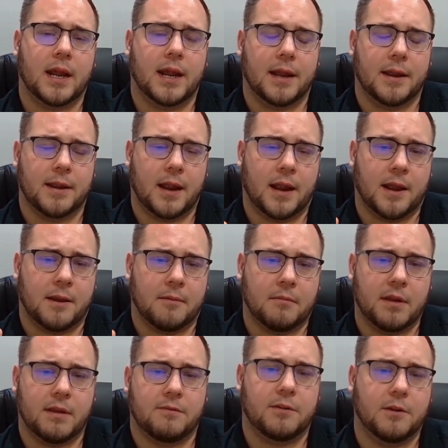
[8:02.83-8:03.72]

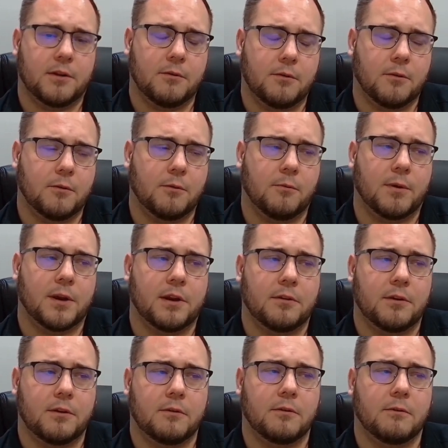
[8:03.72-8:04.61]
when you
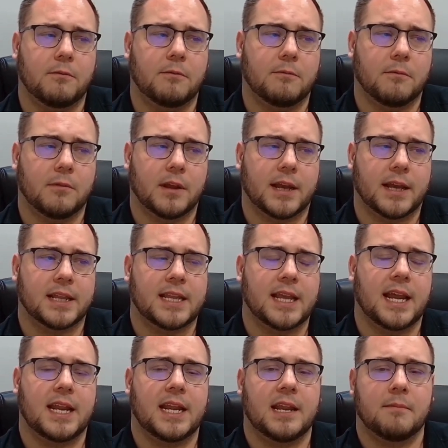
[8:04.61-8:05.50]
do look at
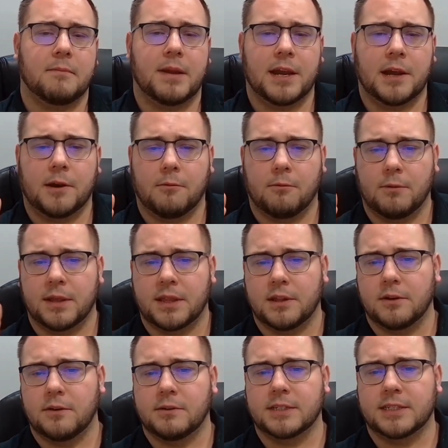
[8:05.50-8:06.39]
that email with the
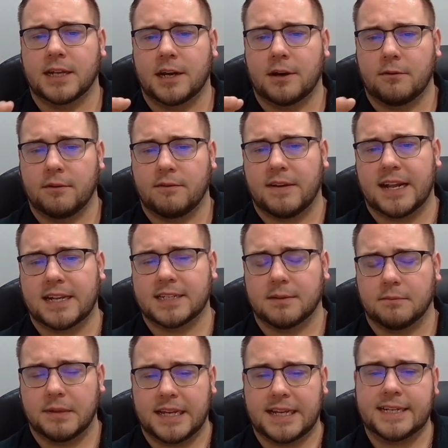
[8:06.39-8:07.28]
newsletter, we've got
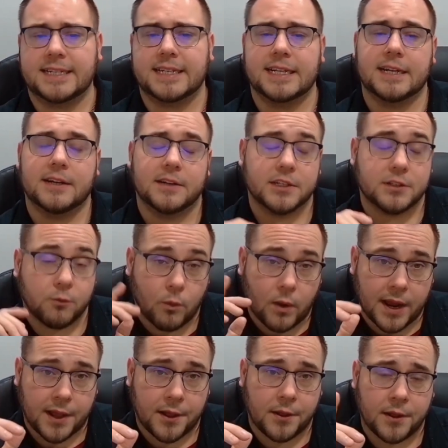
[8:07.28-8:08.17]
some links in there as
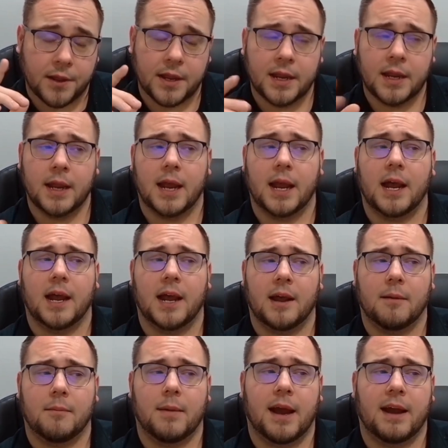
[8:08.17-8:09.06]
well.
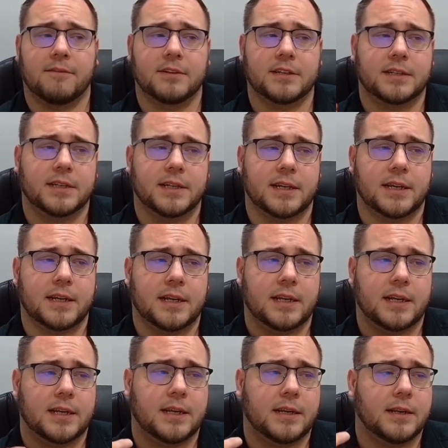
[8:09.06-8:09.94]

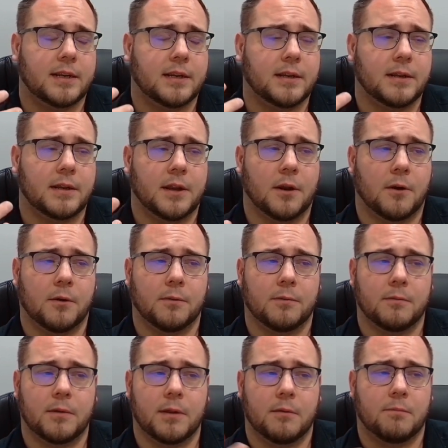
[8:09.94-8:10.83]
Obviously,
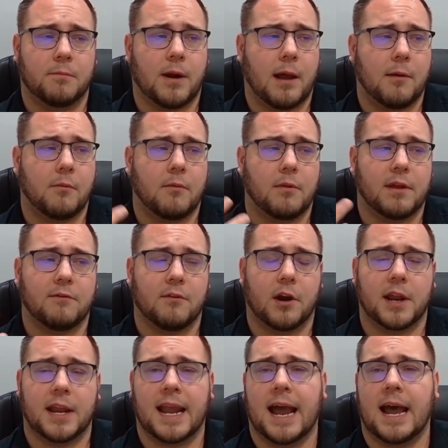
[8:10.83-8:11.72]
you probably have
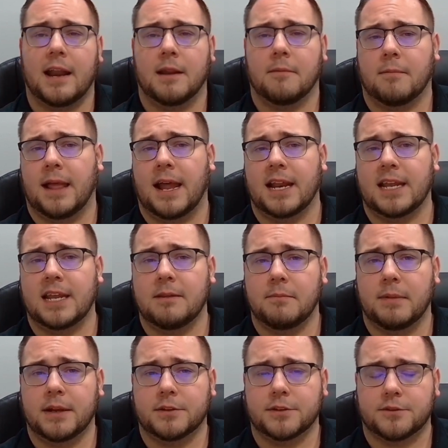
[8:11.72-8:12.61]
already gotten a lot of
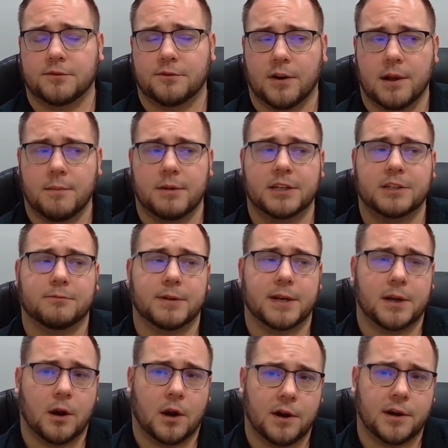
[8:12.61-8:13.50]
emails from us
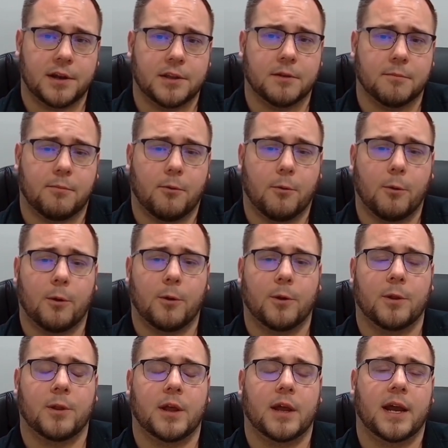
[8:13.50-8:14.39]
regarding the
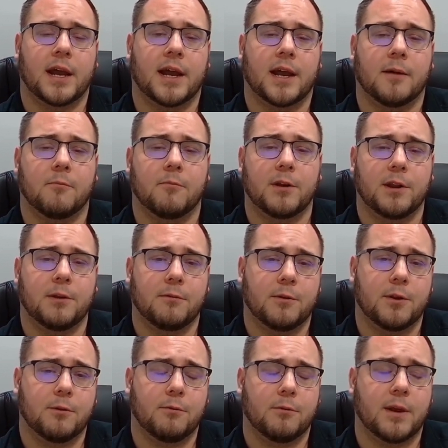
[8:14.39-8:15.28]
portal. When you
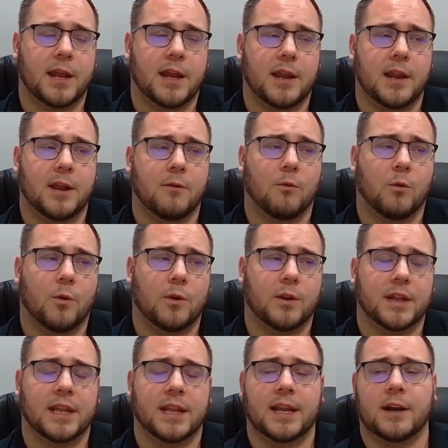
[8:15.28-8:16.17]
do get
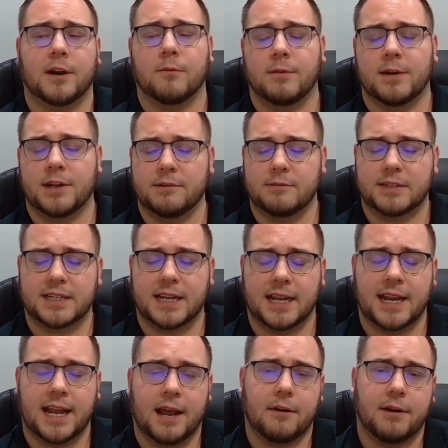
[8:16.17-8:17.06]
enrolled in there, we do
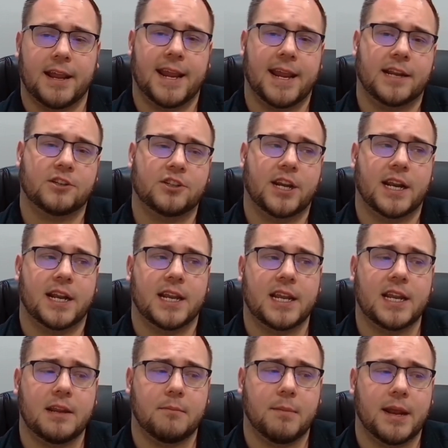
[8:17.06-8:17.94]
send out a chain of
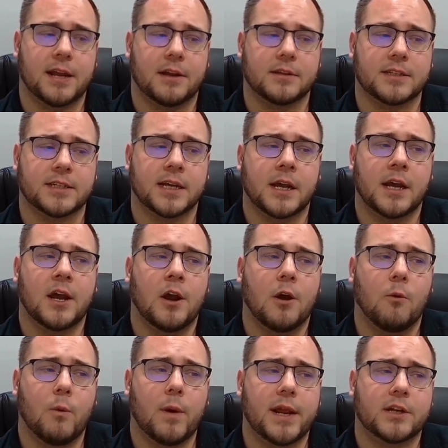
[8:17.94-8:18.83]
emails
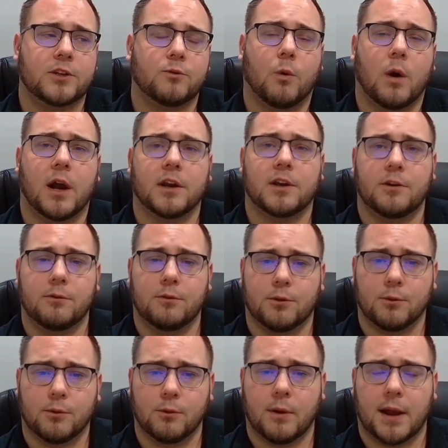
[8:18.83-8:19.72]
which walk you
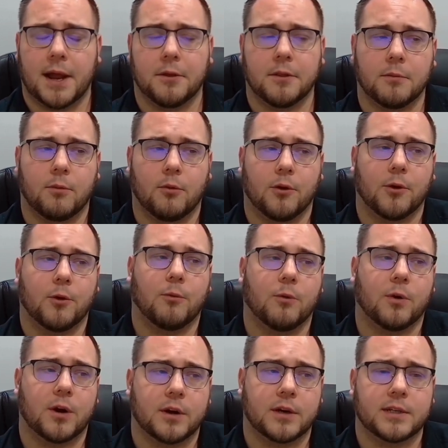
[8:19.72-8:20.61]
through how the portal
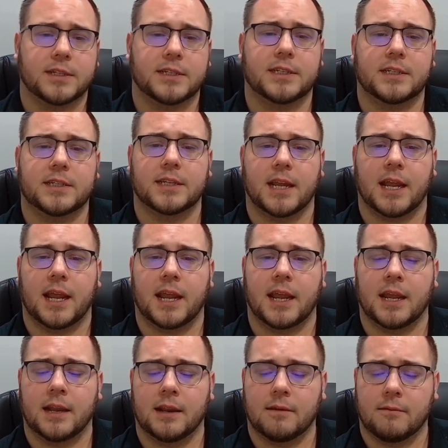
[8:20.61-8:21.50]
works
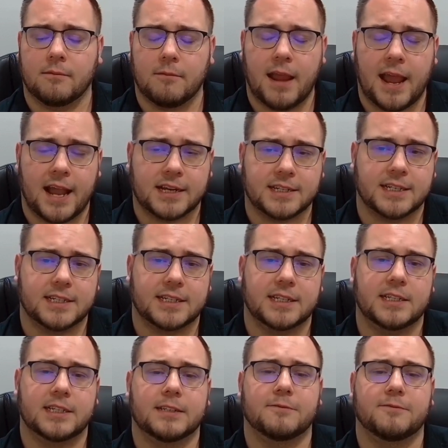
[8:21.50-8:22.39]
and
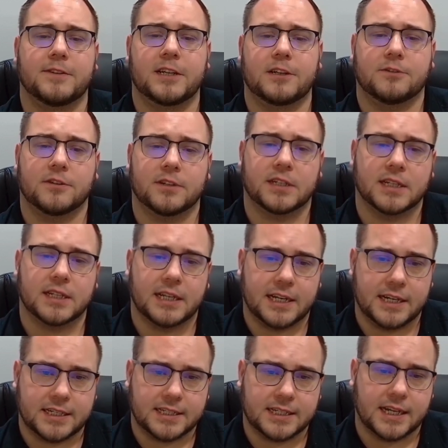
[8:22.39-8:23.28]
accessing some features and
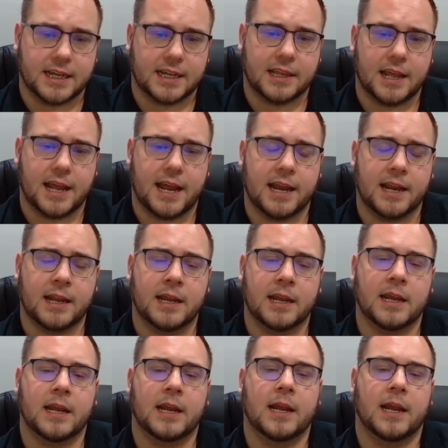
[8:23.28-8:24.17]
things like that.
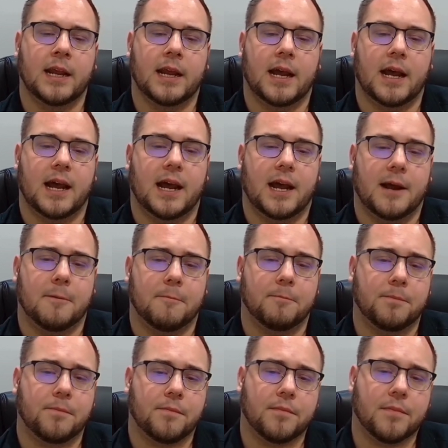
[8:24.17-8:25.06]

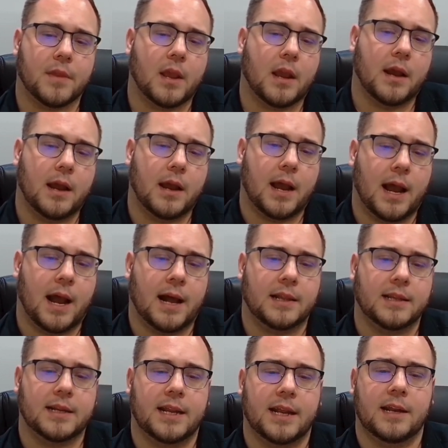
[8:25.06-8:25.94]

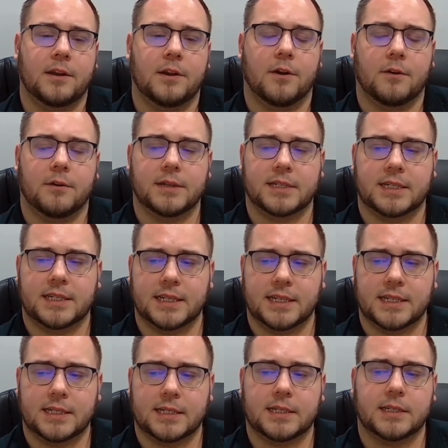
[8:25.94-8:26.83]
Holiday
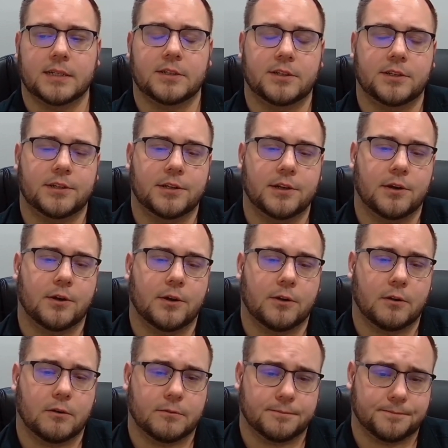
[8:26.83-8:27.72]
notices. So